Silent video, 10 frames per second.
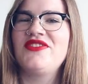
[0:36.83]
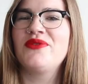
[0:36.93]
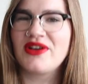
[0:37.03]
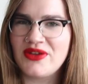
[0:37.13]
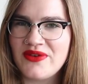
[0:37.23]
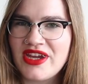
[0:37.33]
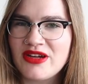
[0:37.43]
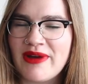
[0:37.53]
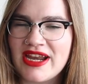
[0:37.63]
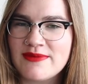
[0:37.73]
if you are new
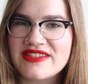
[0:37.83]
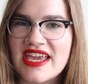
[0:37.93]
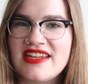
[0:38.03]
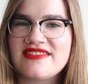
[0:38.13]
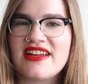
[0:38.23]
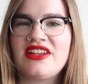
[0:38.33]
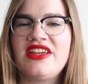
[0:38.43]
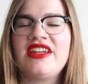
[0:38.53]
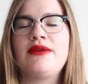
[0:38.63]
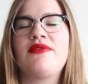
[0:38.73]
here, my name is Katie
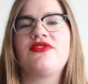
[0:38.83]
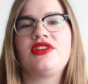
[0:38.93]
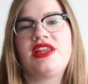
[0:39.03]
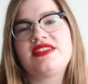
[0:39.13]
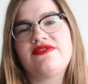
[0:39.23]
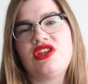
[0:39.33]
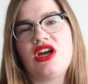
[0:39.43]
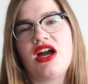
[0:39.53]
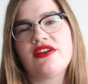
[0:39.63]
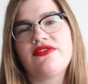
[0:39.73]
Steckley and I'm a freelance
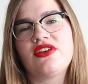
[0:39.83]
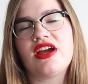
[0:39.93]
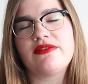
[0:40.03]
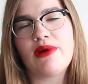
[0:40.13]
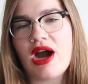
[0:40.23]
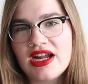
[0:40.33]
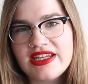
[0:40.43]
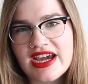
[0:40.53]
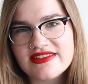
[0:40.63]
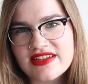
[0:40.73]
videographer and
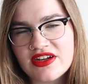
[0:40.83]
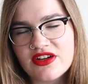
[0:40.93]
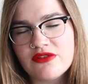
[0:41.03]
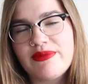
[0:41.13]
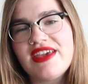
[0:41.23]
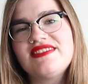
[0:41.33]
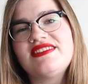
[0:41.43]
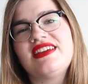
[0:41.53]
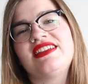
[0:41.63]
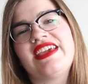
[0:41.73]
podcast editor
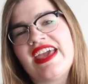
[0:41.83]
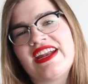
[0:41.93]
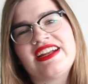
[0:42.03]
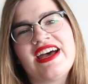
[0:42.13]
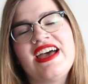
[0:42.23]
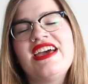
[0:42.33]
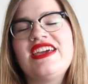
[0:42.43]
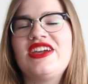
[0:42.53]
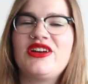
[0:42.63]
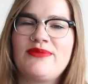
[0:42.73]
based in Canada.
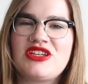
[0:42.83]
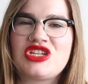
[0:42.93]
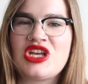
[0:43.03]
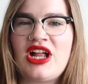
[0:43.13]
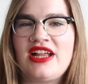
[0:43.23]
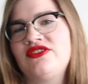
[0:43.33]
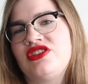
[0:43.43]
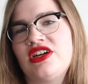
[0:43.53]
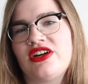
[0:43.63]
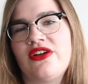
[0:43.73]
Here on my channel, I love to
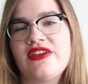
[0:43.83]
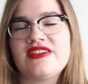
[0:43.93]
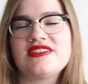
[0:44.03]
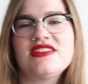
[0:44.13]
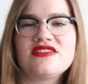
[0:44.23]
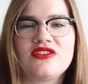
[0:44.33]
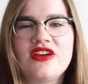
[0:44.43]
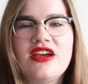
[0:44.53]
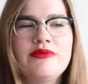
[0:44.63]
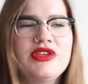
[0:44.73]
talk all things
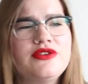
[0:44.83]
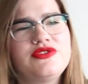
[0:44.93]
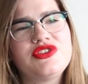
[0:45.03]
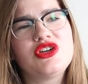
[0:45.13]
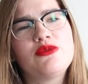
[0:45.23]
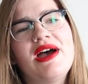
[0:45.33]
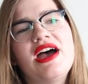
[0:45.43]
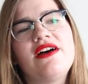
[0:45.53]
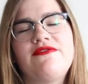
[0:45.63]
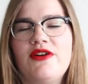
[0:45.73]
Instagram, YouTube,
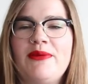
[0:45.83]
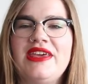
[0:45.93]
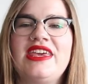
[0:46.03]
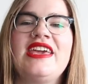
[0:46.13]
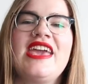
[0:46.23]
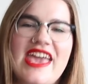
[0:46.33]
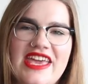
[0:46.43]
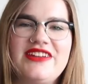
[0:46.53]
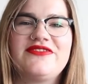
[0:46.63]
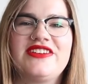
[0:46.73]
filmmaking,
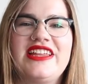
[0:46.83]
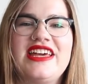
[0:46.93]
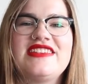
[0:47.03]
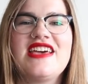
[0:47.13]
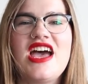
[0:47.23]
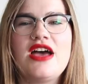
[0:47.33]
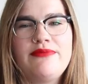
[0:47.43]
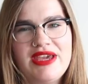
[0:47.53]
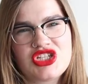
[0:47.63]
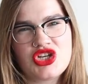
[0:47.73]
and freelance.
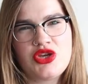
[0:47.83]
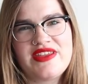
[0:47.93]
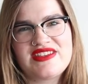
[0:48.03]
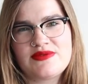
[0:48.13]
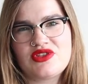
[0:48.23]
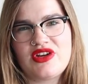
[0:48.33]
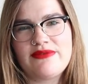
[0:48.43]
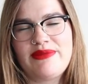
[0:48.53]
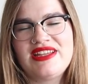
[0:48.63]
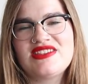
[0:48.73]
Make sure you hit that
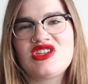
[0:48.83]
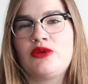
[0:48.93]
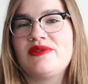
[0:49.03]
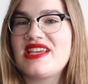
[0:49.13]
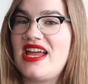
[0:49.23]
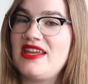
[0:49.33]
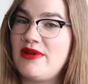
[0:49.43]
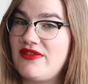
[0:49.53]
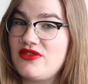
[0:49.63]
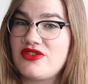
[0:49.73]
subscribe button so you don't miss any of
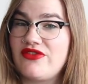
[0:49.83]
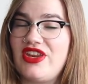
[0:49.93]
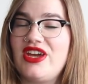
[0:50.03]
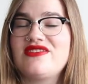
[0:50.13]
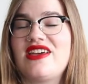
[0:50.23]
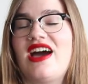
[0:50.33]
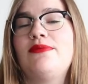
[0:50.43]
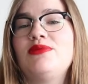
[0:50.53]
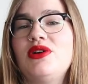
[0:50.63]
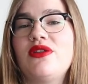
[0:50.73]
my future videos. I
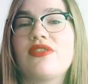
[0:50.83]
upload